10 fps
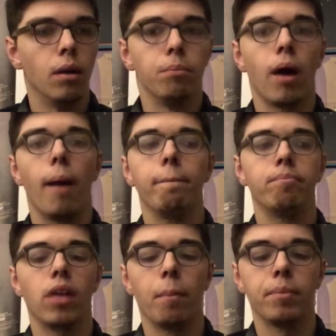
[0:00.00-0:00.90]
but
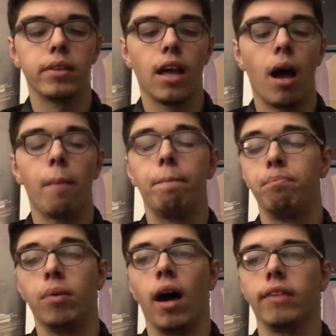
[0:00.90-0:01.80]
I
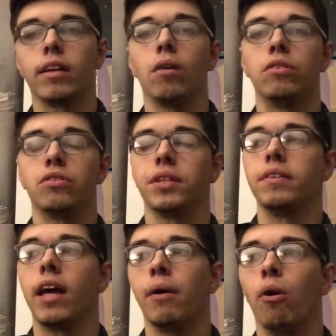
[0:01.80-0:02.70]
think I'll just leave
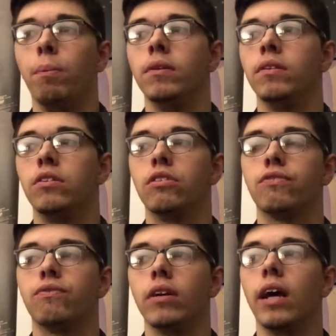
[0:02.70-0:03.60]
that open
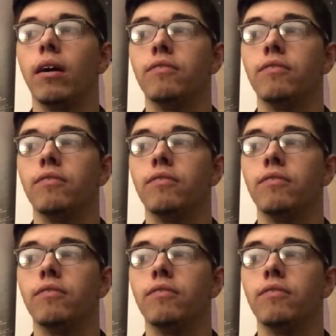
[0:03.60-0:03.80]
just for now.